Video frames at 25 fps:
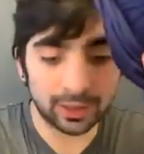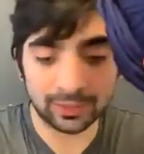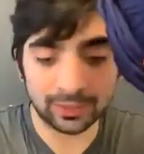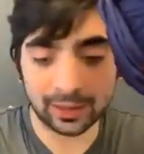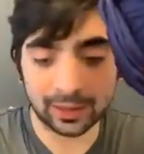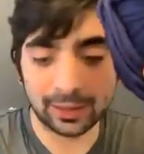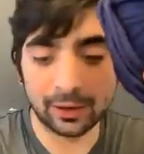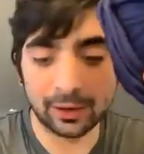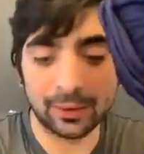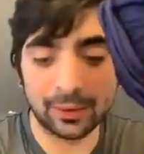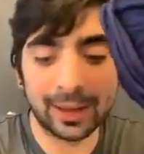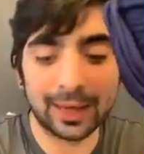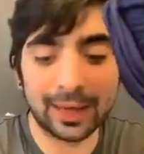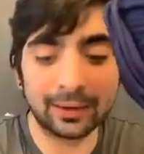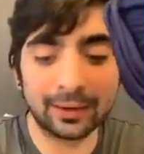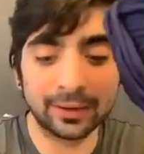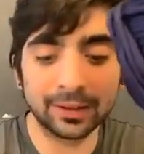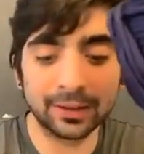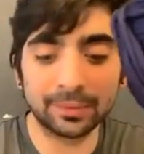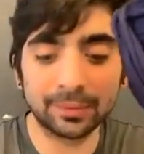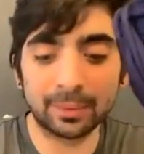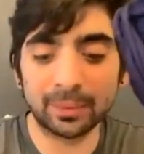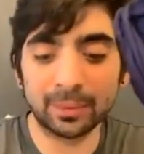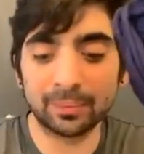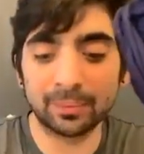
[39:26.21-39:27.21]
I know Hayley's
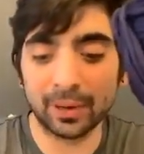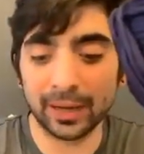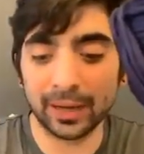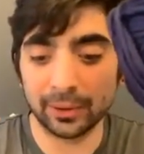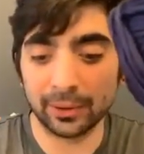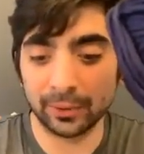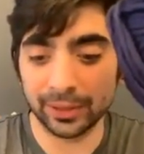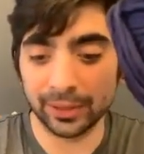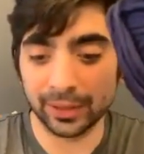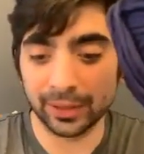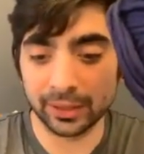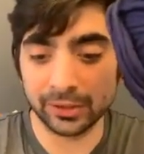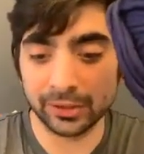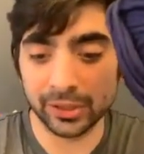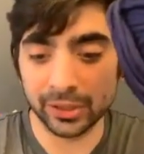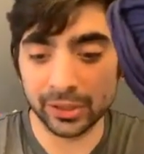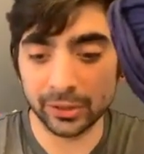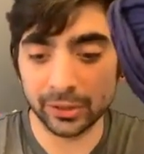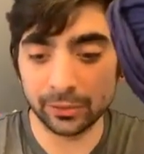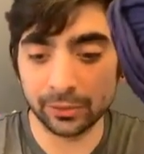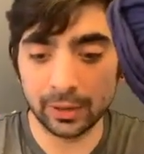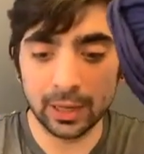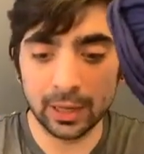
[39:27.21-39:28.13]
been playing with it too.